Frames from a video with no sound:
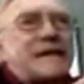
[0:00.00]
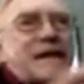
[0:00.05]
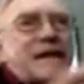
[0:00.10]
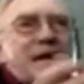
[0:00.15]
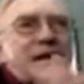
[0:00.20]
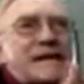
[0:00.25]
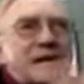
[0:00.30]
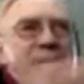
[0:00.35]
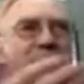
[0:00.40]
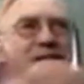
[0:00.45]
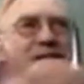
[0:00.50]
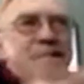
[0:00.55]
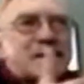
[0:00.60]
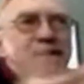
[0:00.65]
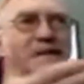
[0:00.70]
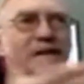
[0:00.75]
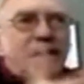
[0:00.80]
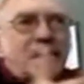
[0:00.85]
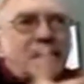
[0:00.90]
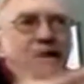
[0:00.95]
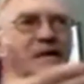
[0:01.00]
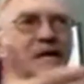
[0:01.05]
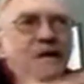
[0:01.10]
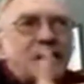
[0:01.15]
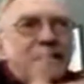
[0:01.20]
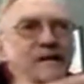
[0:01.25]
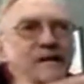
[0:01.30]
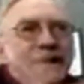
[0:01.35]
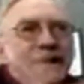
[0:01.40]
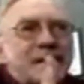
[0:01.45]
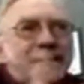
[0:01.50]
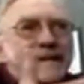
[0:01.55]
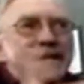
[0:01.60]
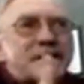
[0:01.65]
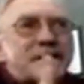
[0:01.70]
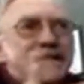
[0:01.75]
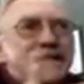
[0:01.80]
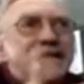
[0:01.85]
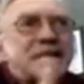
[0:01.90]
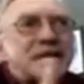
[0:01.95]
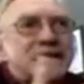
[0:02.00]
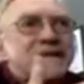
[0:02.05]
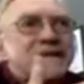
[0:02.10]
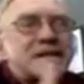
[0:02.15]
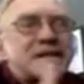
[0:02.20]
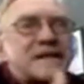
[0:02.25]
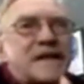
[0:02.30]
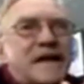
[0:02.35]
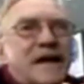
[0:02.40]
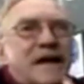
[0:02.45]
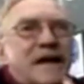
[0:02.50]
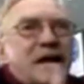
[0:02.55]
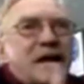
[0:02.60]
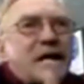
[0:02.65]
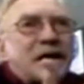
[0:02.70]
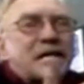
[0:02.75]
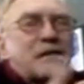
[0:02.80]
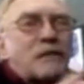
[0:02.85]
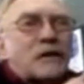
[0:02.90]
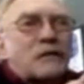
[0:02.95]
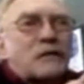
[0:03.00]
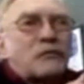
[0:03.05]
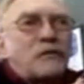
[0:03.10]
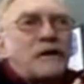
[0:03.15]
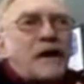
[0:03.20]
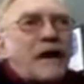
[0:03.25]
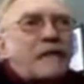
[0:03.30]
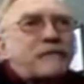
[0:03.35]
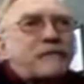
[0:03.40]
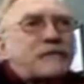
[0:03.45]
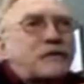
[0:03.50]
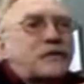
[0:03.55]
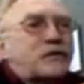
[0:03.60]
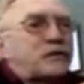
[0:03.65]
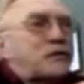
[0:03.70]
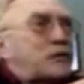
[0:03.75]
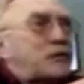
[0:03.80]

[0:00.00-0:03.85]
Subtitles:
And this is what we have to